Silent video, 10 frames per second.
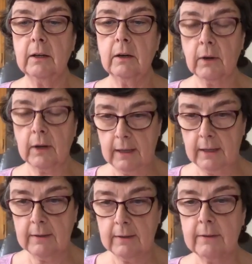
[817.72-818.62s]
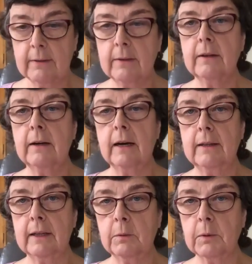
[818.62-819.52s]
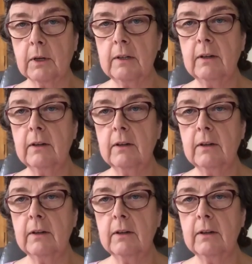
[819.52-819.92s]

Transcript: Okay, I think we're good.